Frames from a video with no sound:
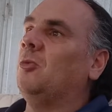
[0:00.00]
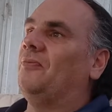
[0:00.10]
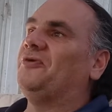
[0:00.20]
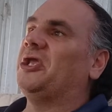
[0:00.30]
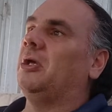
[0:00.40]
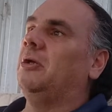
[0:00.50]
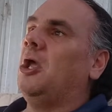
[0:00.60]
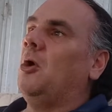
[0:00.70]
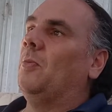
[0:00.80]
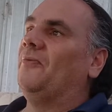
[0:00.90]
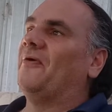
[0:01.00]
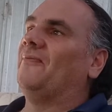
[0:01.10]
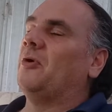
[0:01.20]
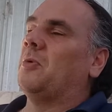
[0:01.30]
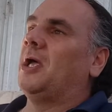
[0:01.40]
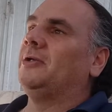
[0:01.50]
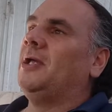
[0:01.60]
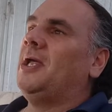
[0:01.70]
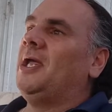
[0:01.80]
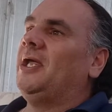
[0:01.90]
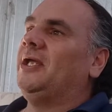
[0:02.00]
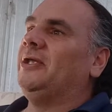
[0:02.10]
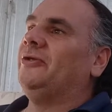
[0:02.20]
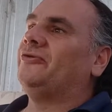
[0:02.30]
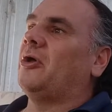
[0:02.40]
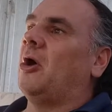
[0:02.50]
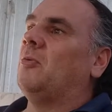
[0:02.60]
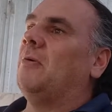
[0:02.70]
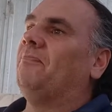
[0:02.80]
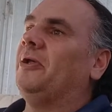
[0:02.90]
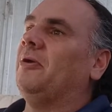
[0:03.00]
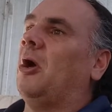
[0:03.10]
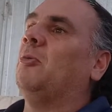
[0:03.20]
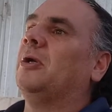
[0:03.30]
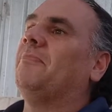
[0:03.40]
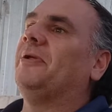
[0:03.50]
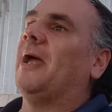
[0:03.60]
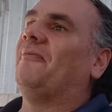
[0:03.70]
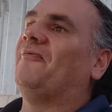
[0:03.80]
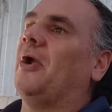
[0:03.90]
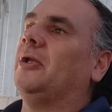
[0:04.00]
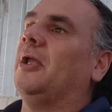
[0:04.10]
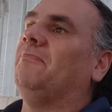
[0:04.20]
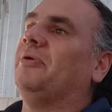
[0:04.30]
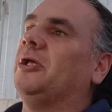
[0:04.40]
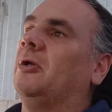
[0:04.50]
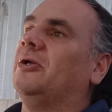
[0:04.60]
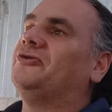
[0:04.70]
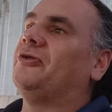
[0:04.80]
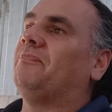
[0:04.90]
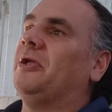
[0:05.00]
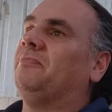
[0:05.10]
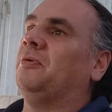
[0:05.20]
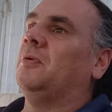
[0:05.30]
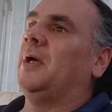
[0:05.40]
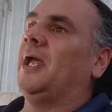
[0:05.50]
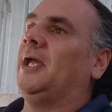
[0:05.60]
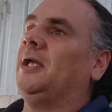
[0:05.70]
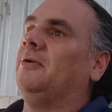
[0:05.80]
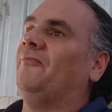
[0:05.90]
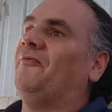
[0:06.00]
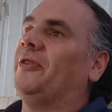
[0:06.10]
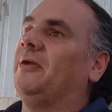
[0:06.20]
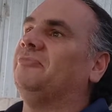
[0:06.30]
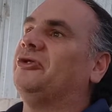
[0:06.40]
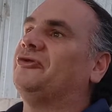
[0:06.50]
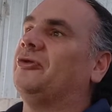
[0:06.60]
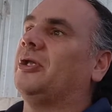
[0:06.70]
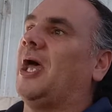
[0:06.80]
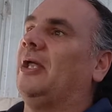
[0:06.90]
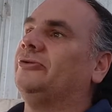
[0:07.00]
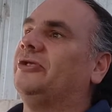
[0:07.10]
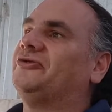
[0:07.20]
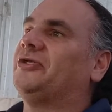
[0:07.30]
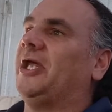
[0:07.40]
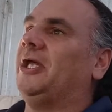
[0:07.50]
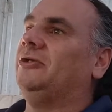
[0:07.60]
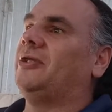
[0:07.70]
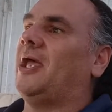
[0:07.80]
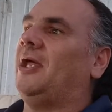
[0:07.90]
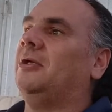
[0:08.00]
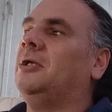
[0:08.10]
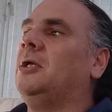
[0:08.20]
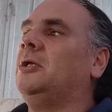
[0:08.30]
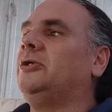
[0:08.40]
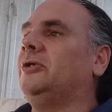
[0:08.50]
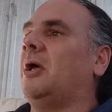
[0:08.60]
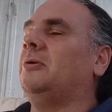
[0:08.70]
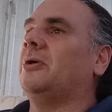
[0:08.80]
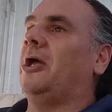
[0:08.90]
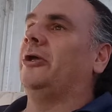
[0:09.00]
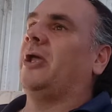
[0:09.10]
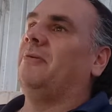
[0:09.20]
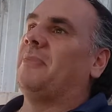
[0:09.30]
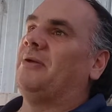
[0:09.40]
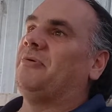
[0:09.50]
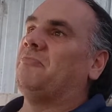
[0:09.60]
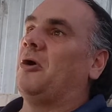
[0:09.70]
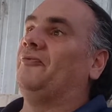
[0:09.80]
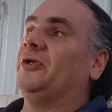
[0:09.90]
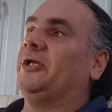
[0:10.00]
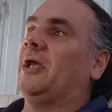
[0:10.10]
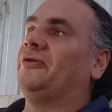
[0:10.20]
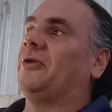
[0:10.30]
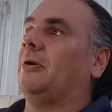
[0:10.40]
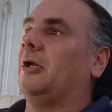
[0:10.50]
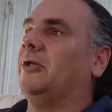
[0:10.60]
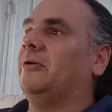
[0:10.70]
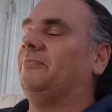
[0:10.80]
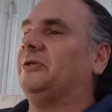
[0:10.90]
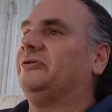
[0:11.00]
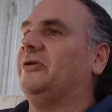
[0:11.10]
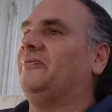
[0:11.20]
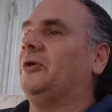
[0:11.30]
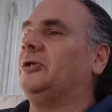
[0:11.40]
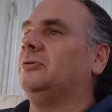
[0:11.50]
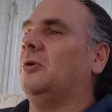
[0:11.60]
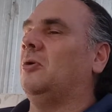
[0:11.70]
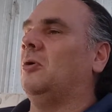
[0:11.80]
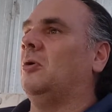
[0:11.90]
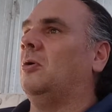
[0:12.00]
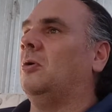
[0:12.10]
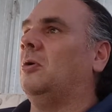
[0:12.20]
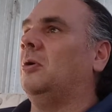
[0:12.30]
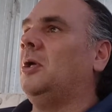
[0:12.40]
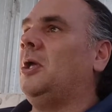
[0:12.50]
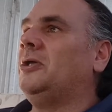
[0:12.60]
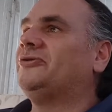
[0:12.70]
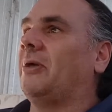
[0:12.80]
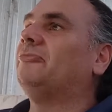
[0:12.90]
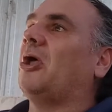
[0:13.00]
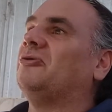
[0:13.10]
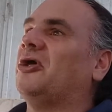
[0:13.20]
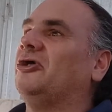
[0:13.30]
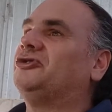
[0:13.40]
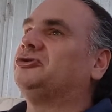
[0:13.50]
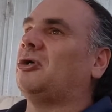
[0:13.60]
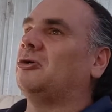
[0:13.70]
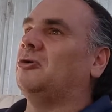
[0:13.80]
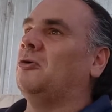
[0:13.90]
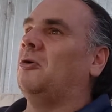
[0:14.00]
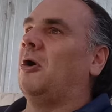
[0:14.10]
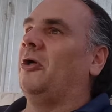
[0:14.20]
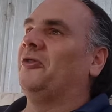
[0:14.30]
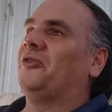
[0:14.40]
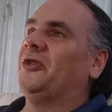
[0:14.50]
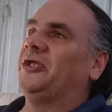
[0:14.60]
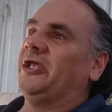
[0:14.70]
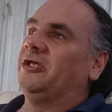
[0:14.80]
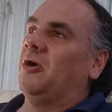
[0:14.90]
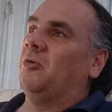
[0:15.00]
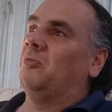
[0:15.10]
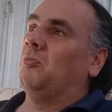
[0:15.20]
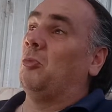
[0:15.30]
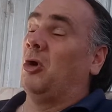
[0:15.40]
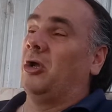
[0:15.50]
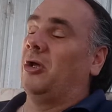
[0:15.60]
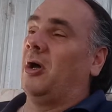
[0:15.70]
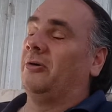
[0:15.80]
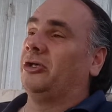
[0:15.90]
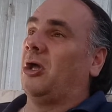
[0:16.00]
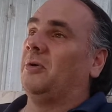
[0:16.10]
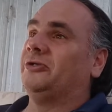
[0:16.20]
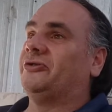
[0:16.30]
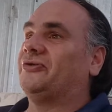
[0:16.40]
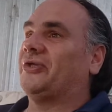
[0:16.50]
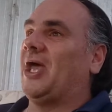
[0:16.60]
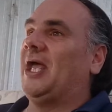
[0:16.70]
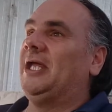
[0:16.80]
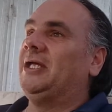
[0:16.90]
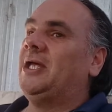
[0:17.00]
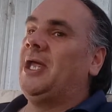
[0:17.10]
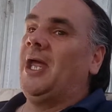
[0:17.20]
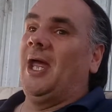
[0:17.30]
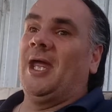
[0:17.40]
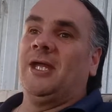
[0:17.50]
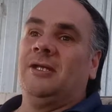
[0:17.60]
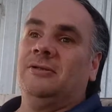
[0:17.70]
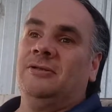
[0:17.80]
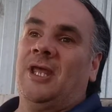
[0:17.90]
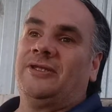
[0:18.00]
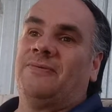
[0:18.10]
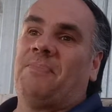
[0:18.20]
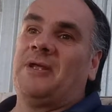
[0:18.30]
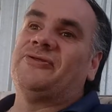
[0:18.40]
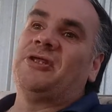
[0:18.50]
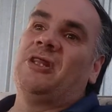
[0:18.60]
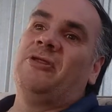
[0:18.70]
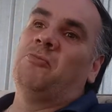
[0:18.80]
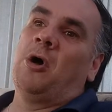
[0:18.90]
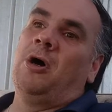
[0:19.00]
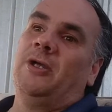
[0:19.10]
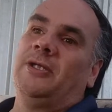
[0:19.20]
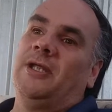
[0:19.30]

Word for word: with you, with everyone, is I want people, I want to be upfront and be honest to people, and for them to sort of understand that, you know, okay, maybe my videos are a little bit different, or sometimes I struggle on thinking on what I'm going to say, and that's basically why,